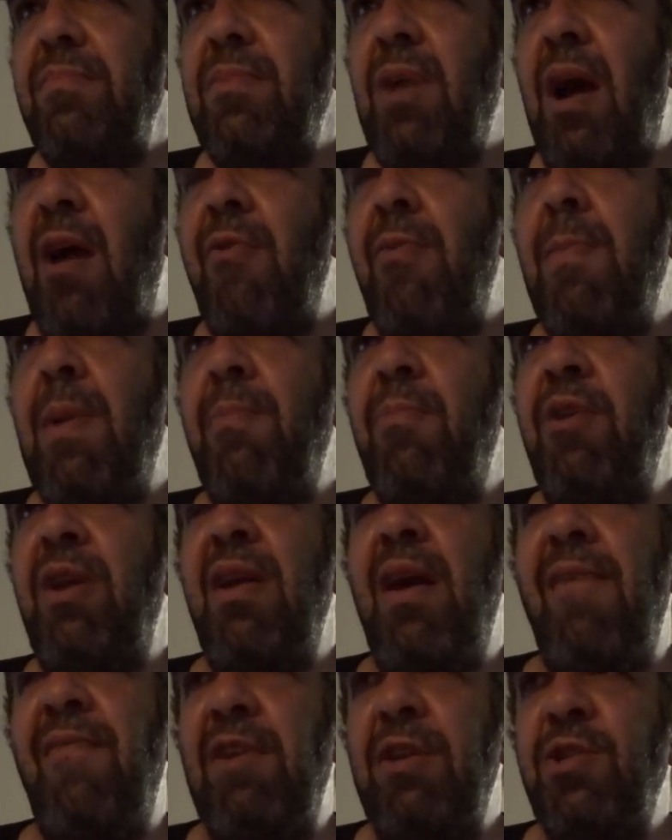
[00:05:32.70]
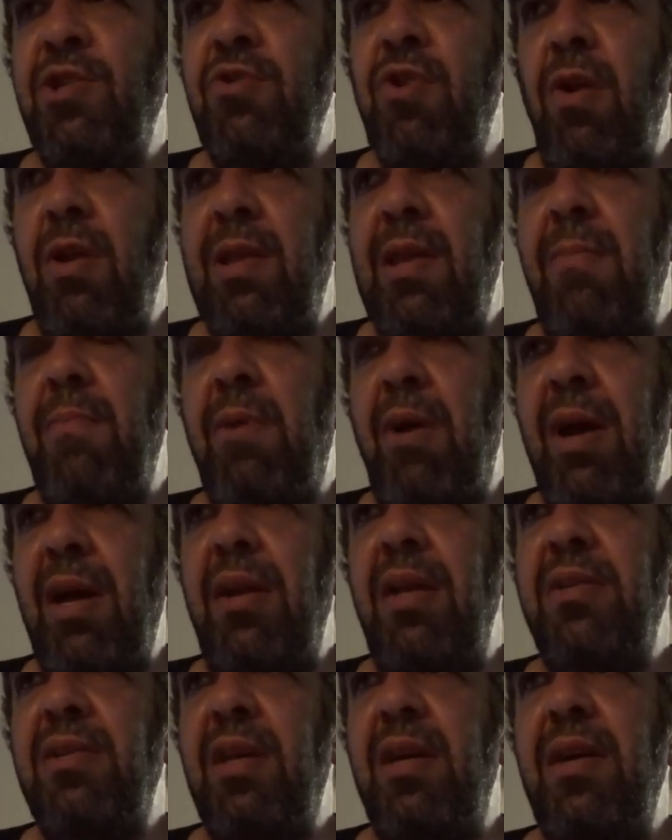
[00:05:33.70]
I remember it having a salty,
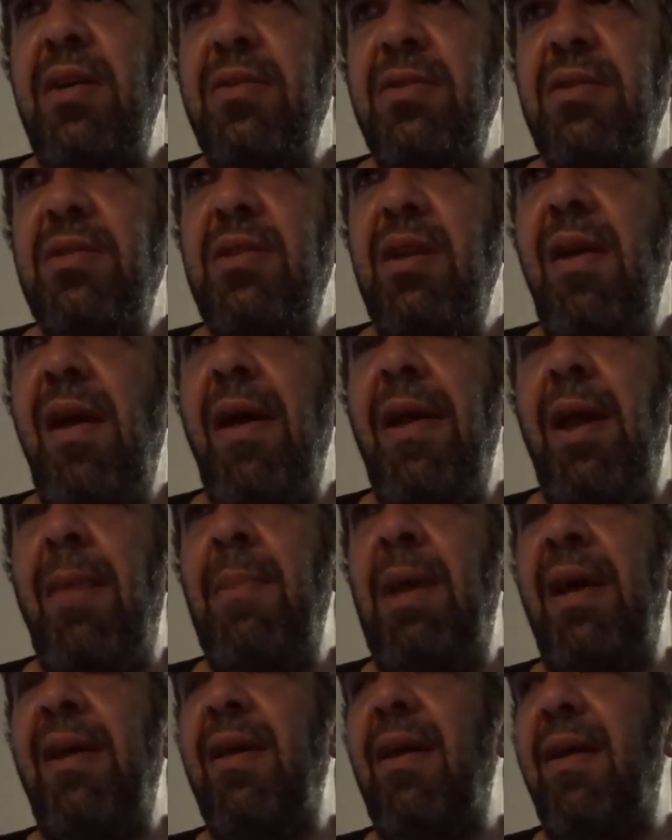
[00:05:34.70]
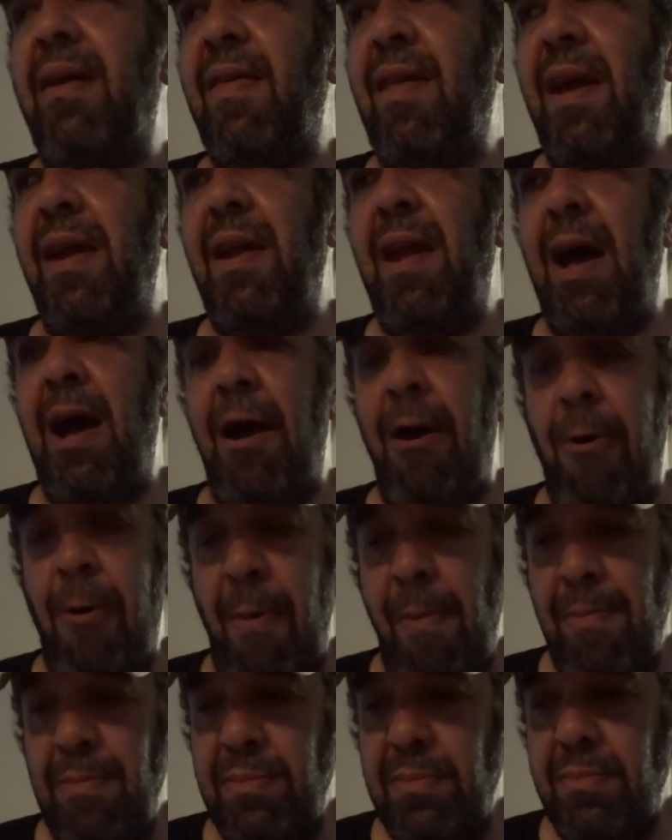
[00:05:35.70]
briny taste, and I'm not getting that
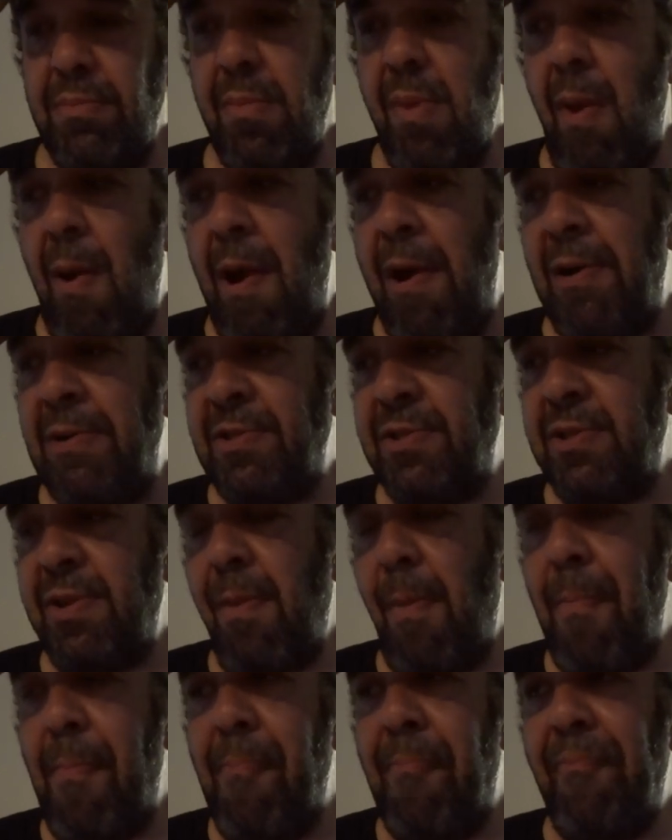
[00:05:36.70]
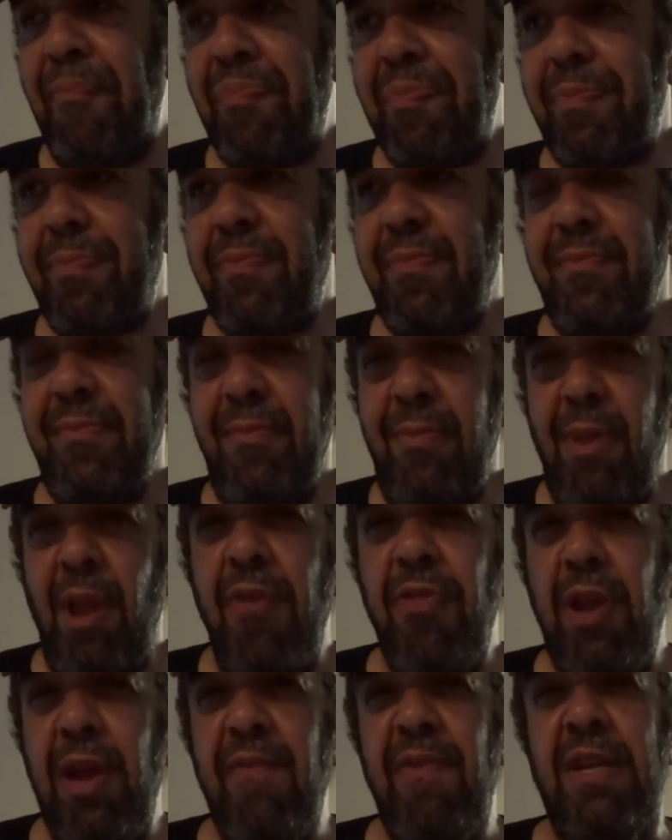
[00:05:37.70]
now. And I
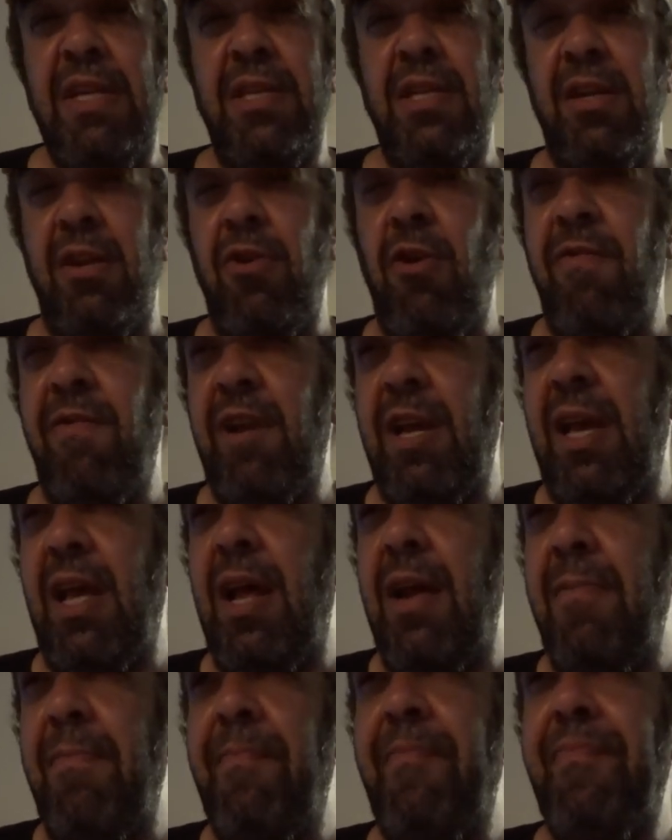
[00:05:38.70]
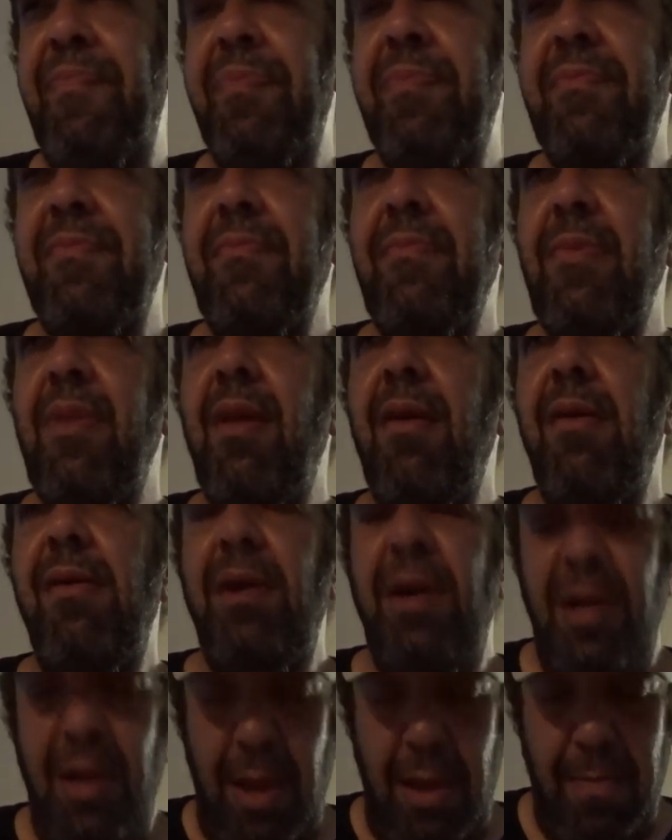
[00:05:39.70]
think if I did it over again,
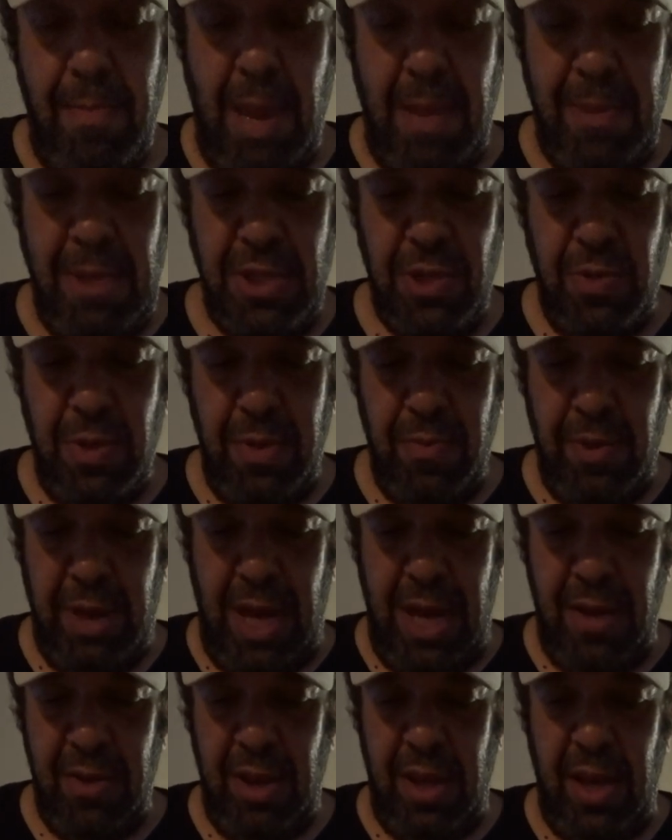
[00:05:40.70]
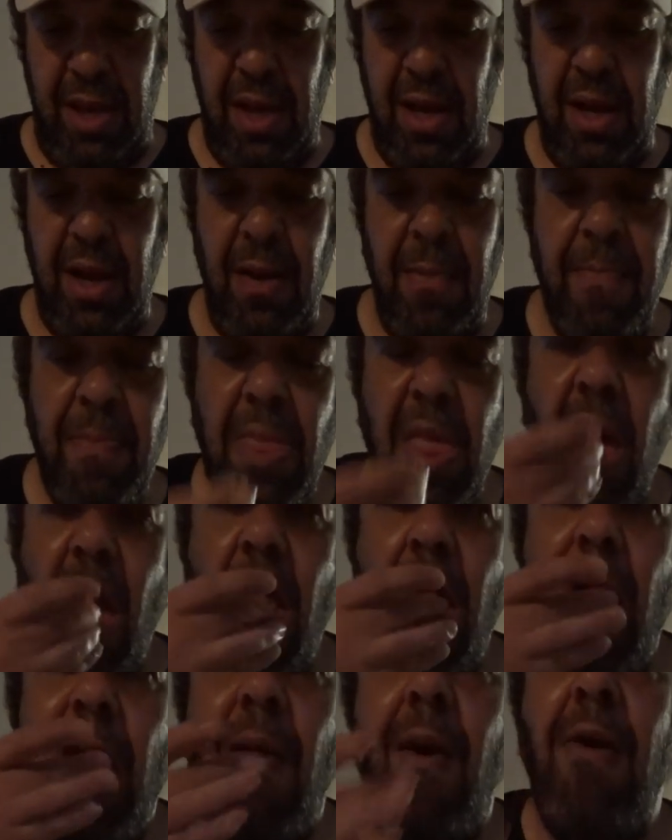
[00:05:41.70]
maybe do it without the uh,
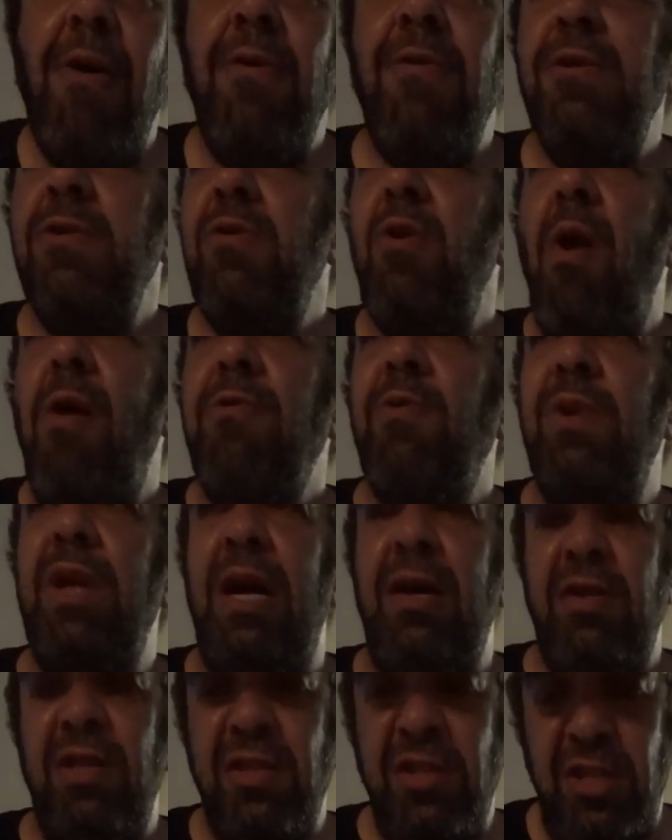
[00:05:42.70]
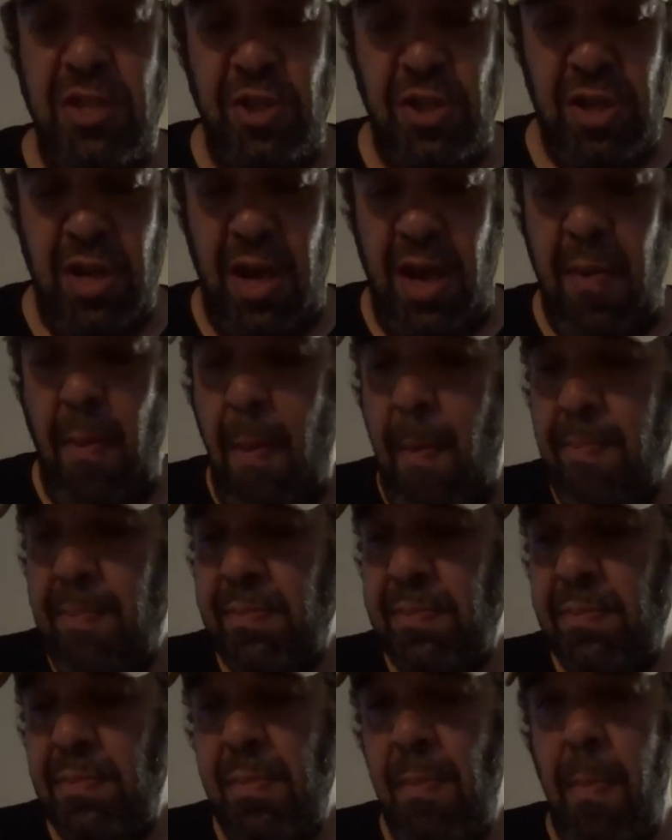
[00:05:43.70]
without the seasoning.
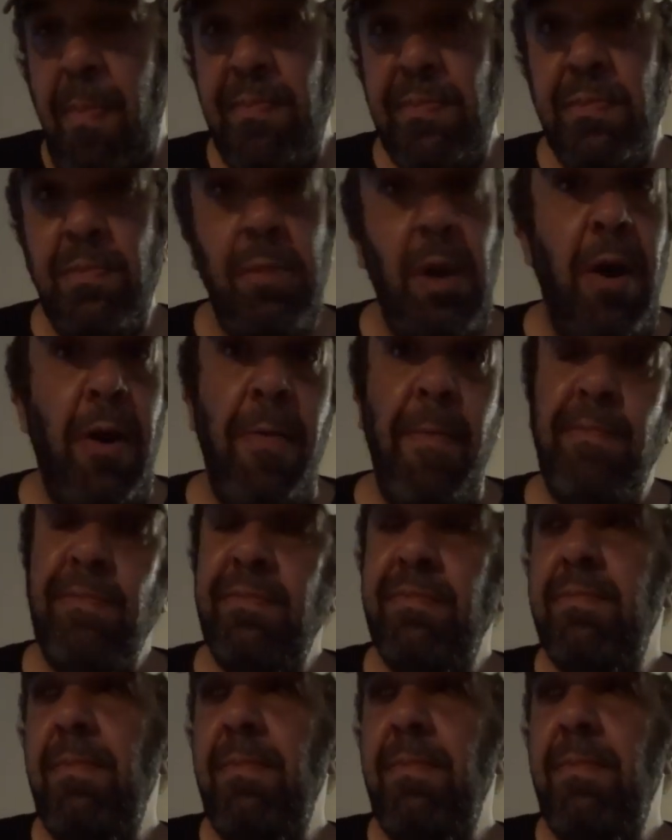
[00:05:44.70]
But